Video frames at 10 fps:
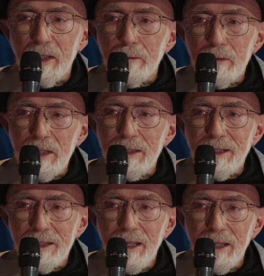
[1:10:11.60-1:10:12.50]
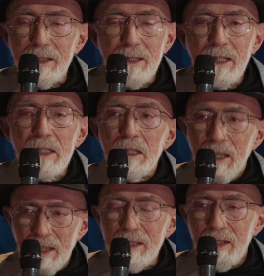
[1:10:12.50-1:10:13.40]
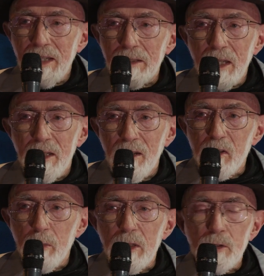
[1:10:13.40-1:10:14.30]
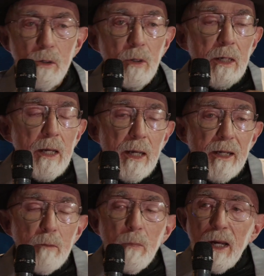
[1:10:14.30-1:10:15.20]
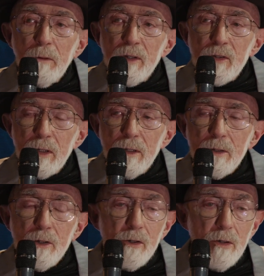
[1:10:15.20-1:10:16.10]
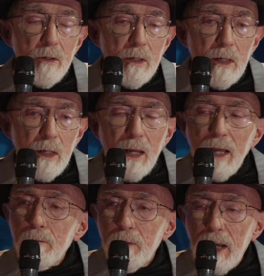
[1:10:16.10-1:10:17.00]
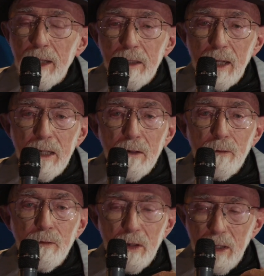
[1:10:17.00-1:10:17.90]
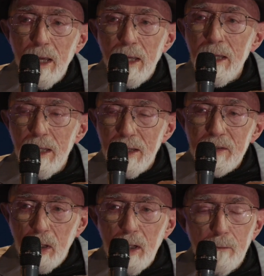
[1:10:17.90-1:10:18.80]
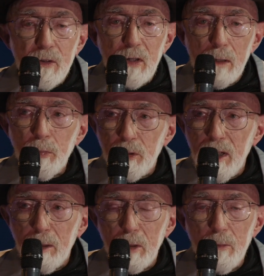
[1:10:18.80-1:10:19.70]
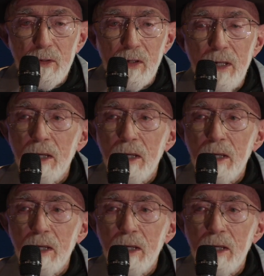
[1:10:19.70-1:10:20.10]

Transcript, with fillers: the field. And this still continues to be true. And in my research, in fact, I have solved some problems